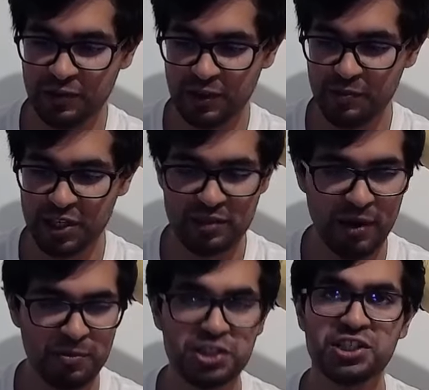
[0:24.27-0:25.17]
community
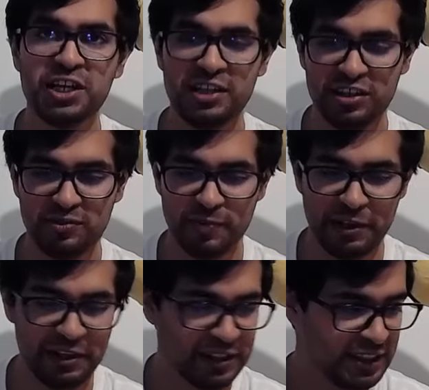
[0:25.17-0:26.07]
members share this,
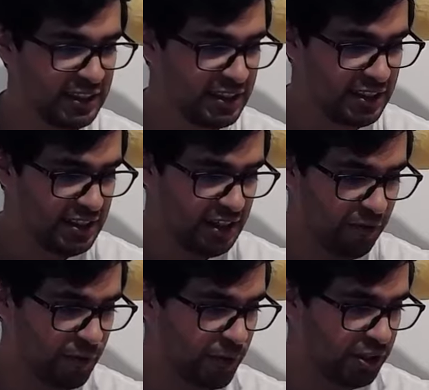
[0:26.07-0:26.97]
but I
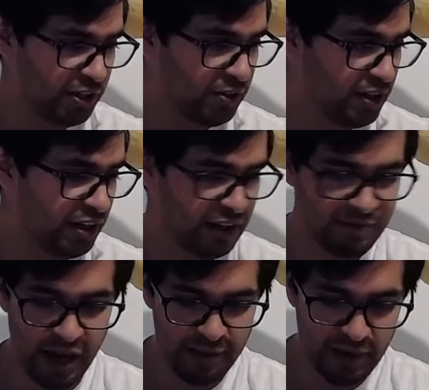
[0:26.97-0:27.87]
thought,
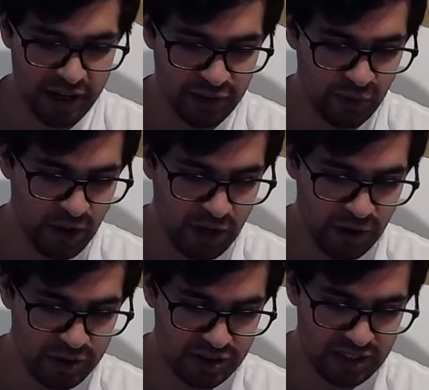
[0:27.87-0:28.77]
I might as
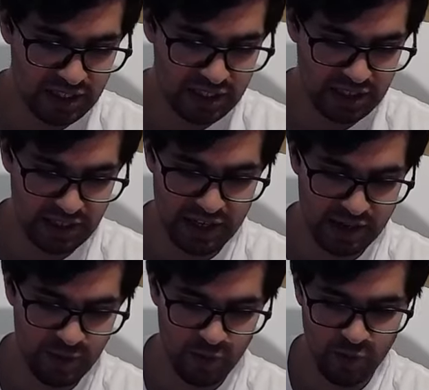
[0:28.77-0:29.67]
well see,
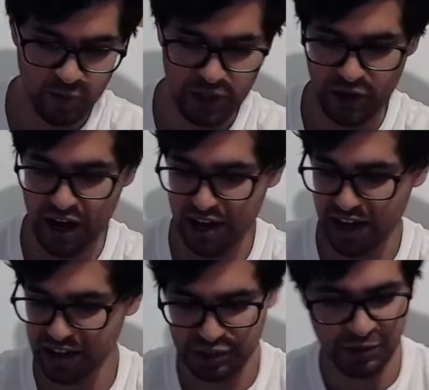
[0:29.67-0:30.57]

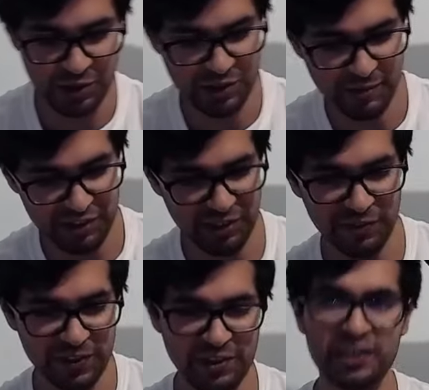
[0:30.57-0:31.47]
I just want to do it
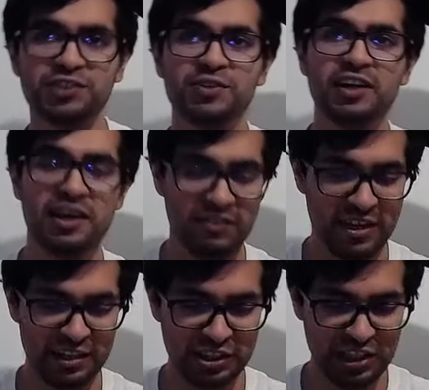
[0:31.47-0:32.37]
myself, I just want to kind of
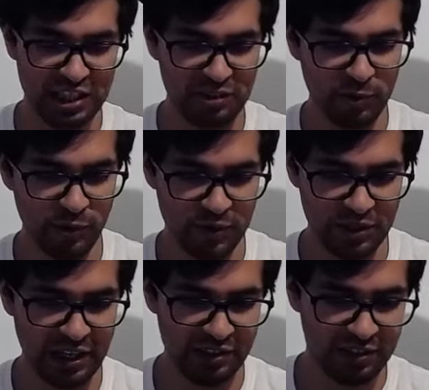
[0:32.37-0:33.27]
like share this moment with you
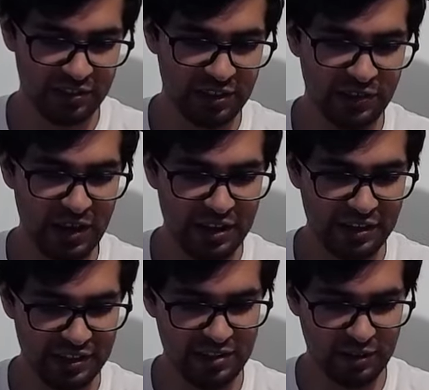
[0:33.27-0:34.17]
guys because,
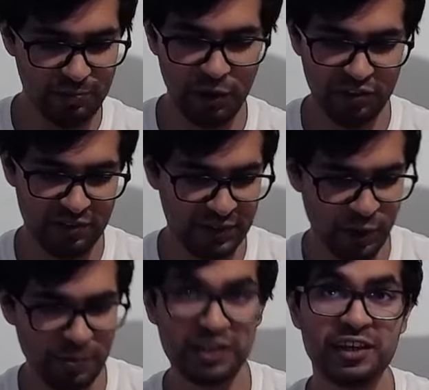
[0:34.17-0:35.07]
this box isn't even
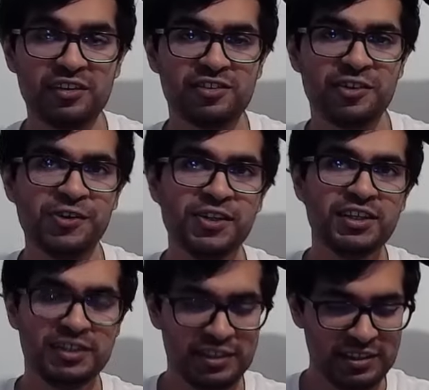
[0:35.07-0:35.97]
opened yet. So
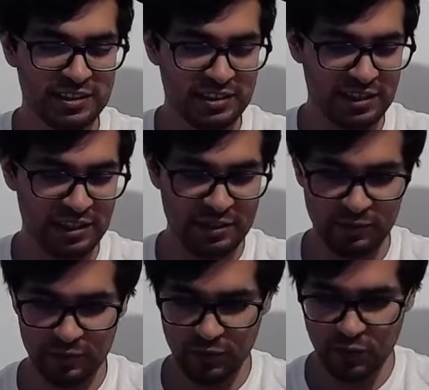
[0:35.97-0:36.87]

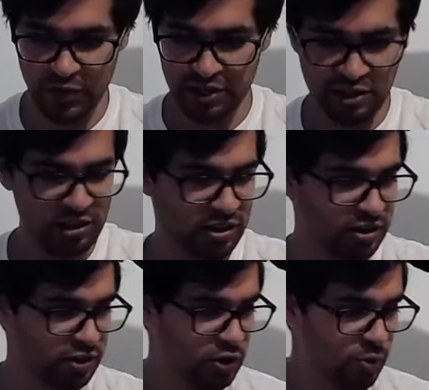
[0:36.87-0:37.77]
we are going
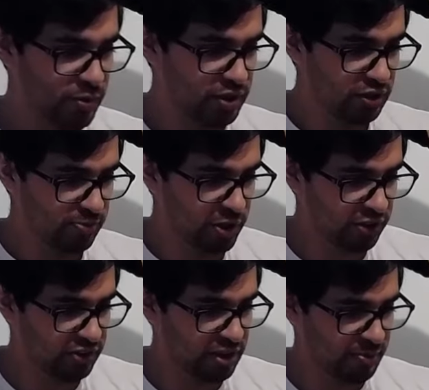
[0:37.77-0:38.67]
to open this
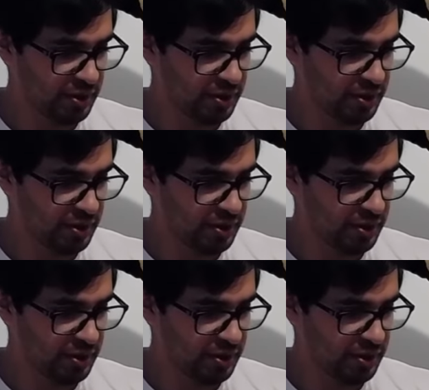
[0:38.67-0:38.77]
box up.